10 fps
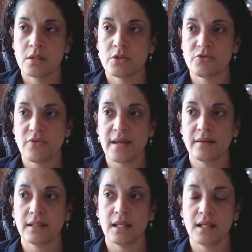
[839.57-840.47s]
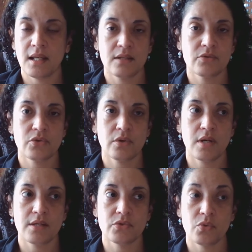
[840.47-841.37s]
to finally get an answer
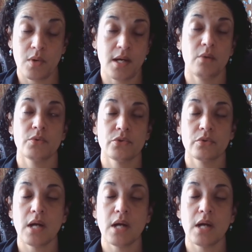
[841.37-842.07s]
as to why I was so